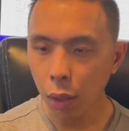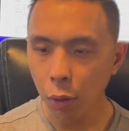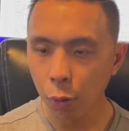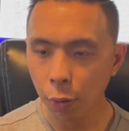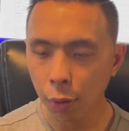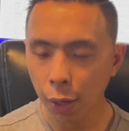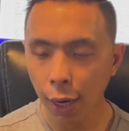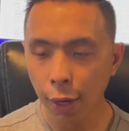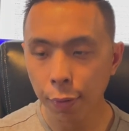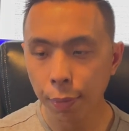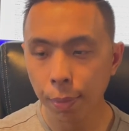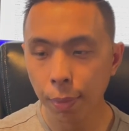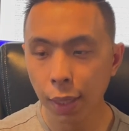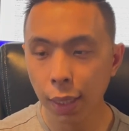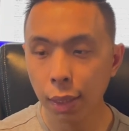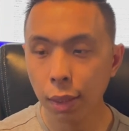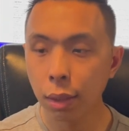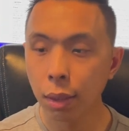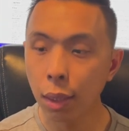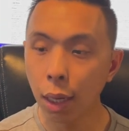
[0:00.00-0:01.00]
around
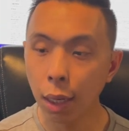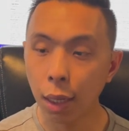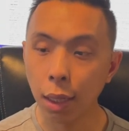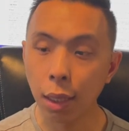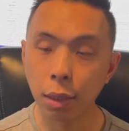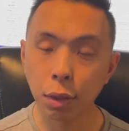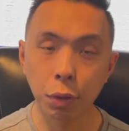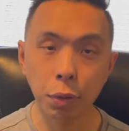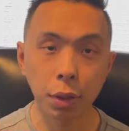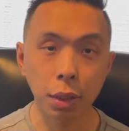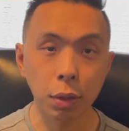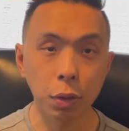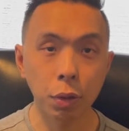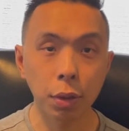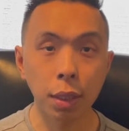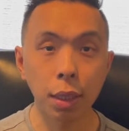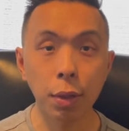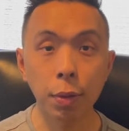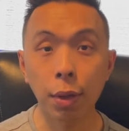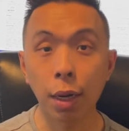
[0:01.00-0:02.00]
mid
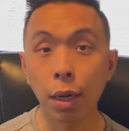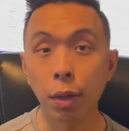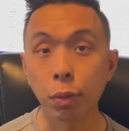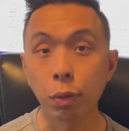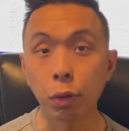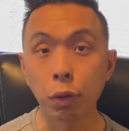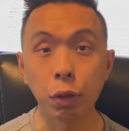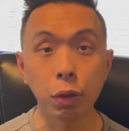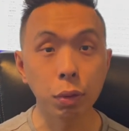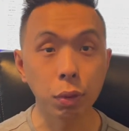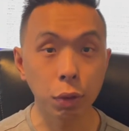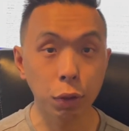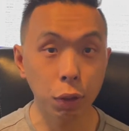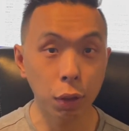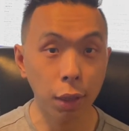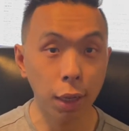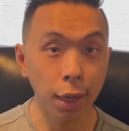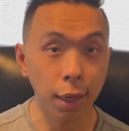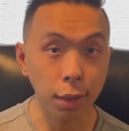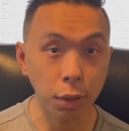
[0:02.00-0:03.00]
2020, around June,
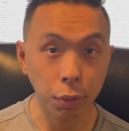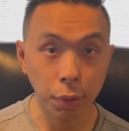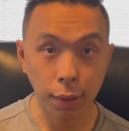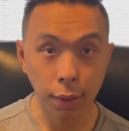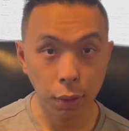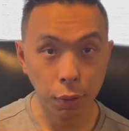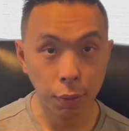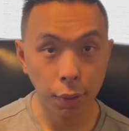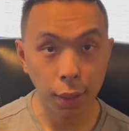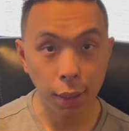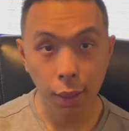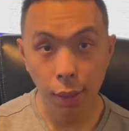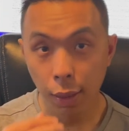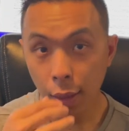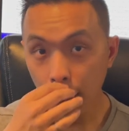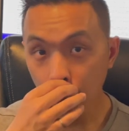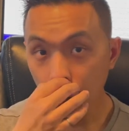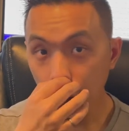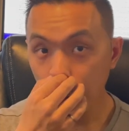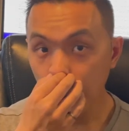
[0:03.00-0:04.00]
July 2020,
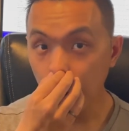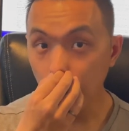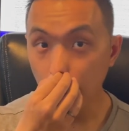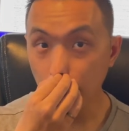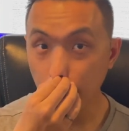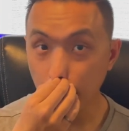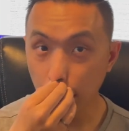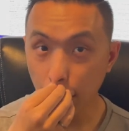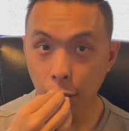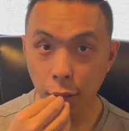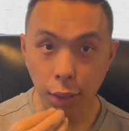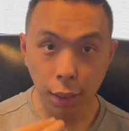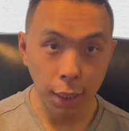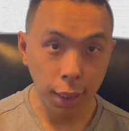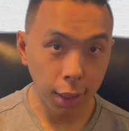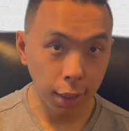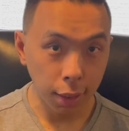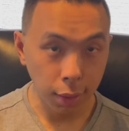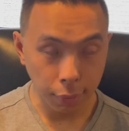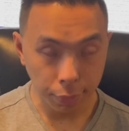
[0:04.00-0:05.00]
really started to
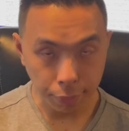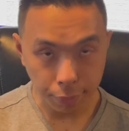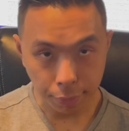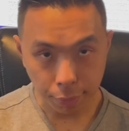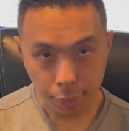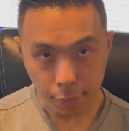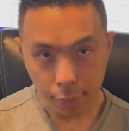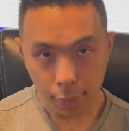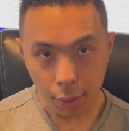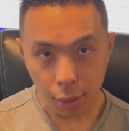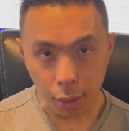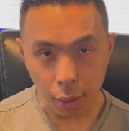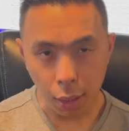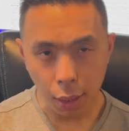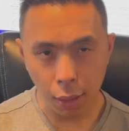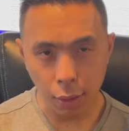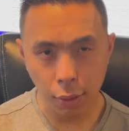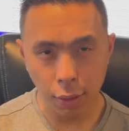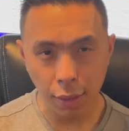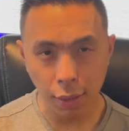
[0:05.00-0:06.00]
get
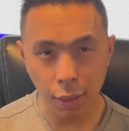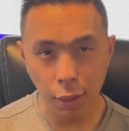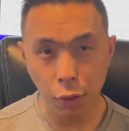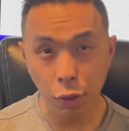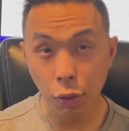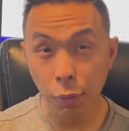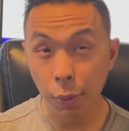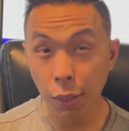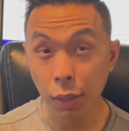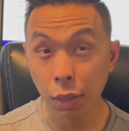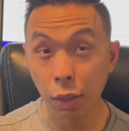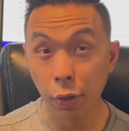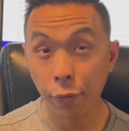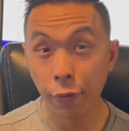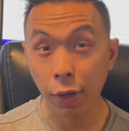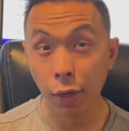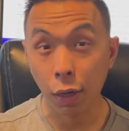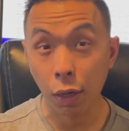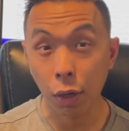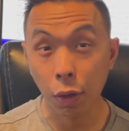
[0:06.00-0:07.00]
into teaching myself
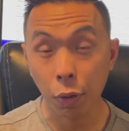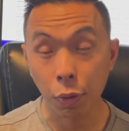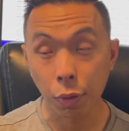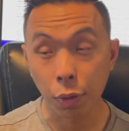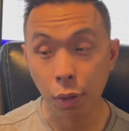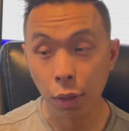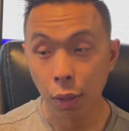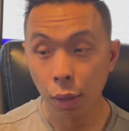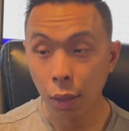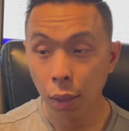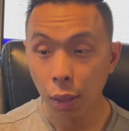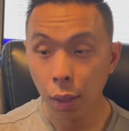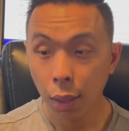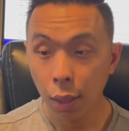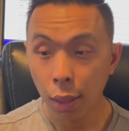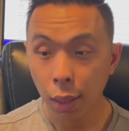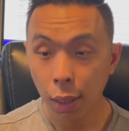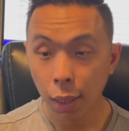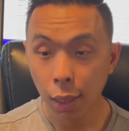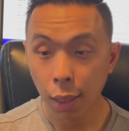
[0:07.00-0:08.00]
how to code.
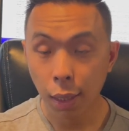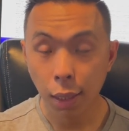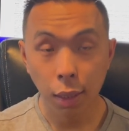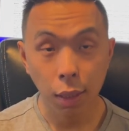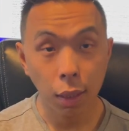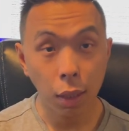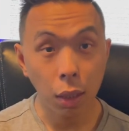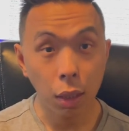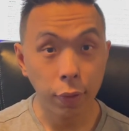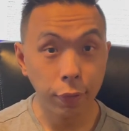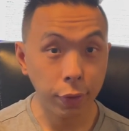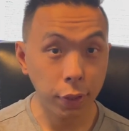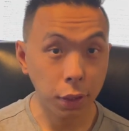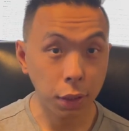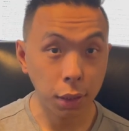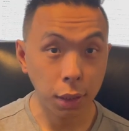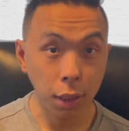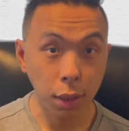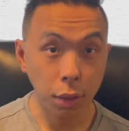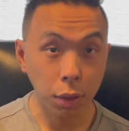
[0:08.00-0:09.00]
And I
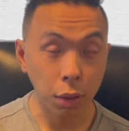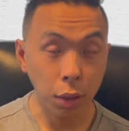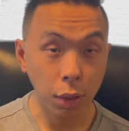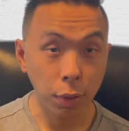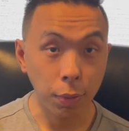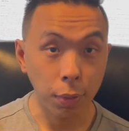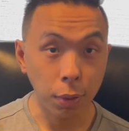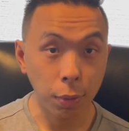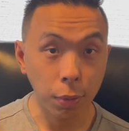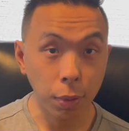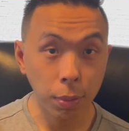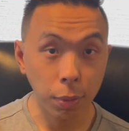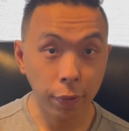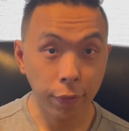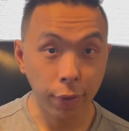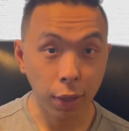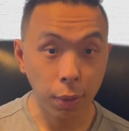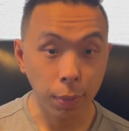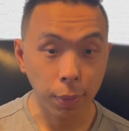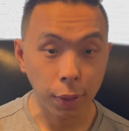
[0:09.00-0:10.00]
started with web
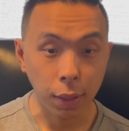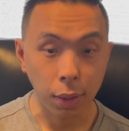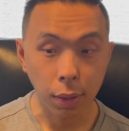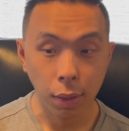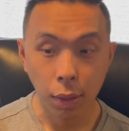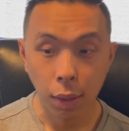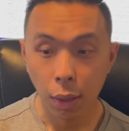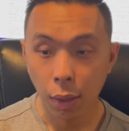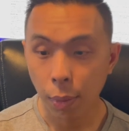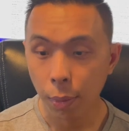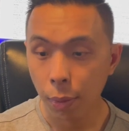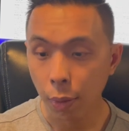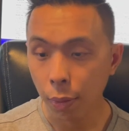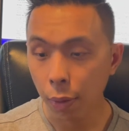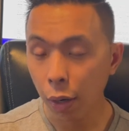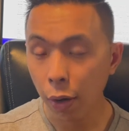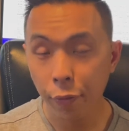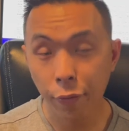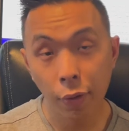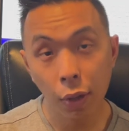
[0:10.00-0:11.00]
development. But
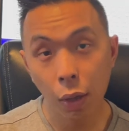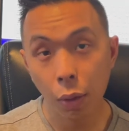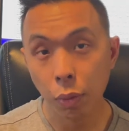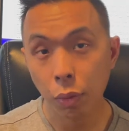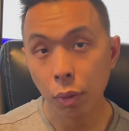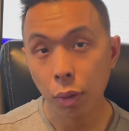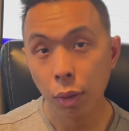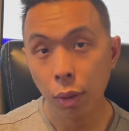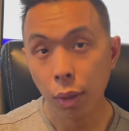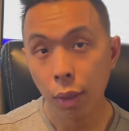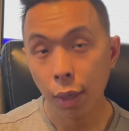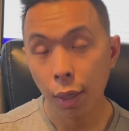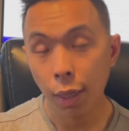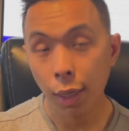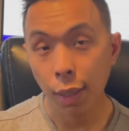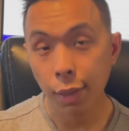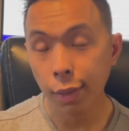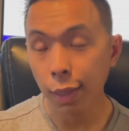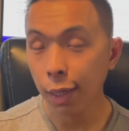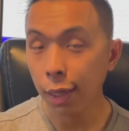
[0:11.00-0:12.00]
what I found
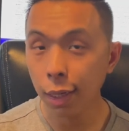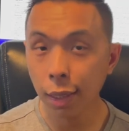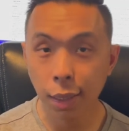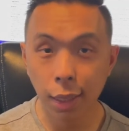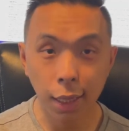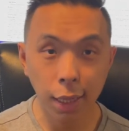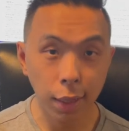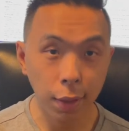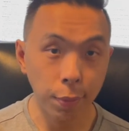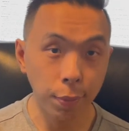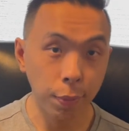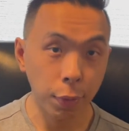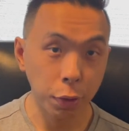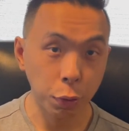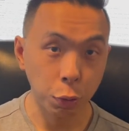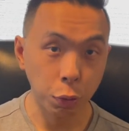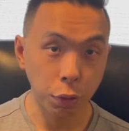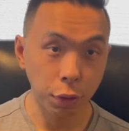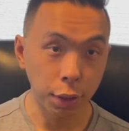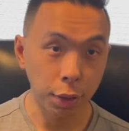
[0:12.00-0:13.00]
is I didn't get
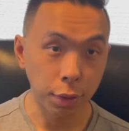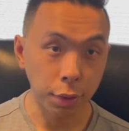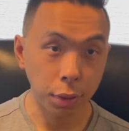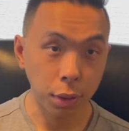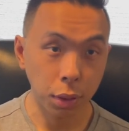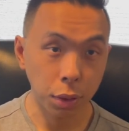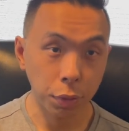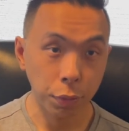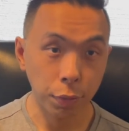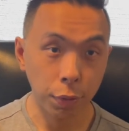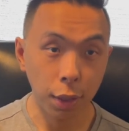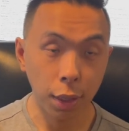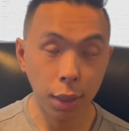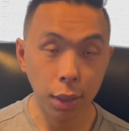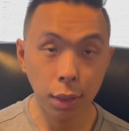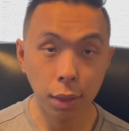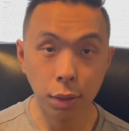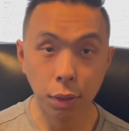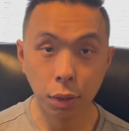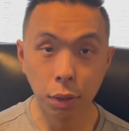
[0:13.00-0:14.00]
much results,
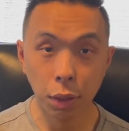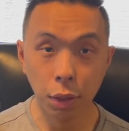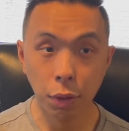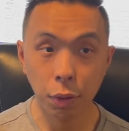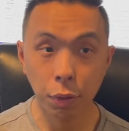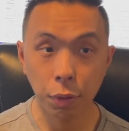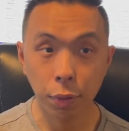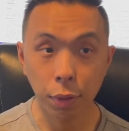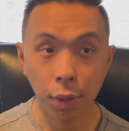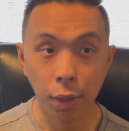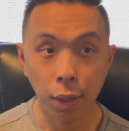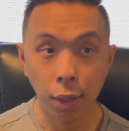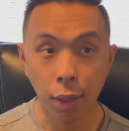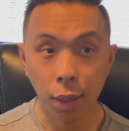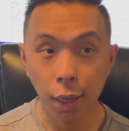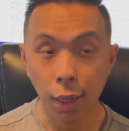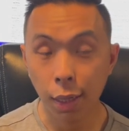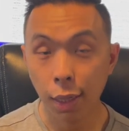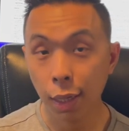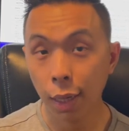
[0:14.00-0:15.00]
right? So
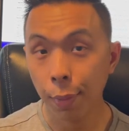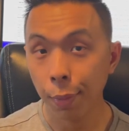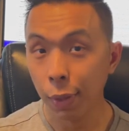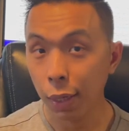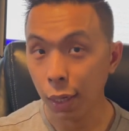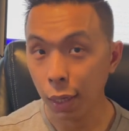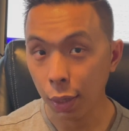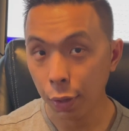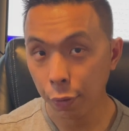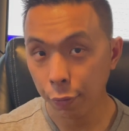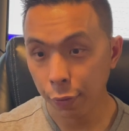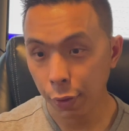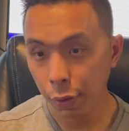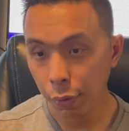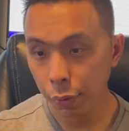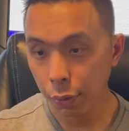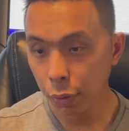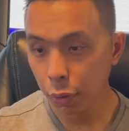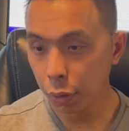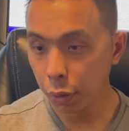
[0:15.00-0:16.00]
I didn't get many
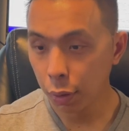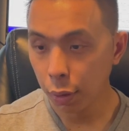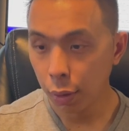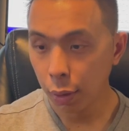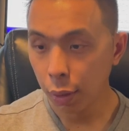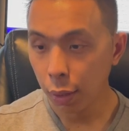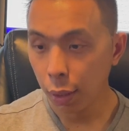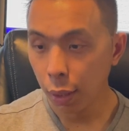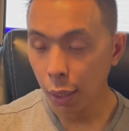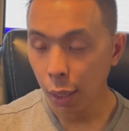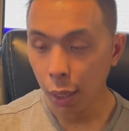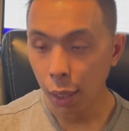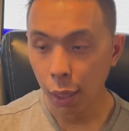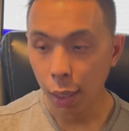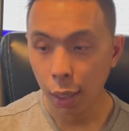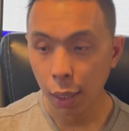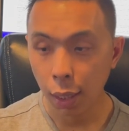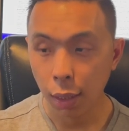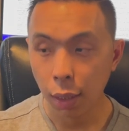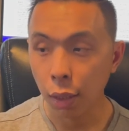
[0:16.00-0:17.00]
interviews,
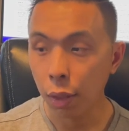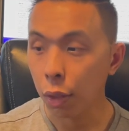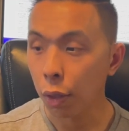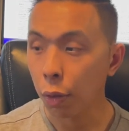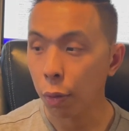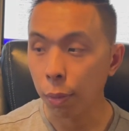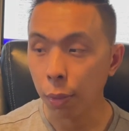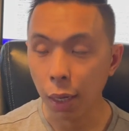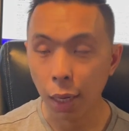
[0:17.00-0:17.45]
and you know,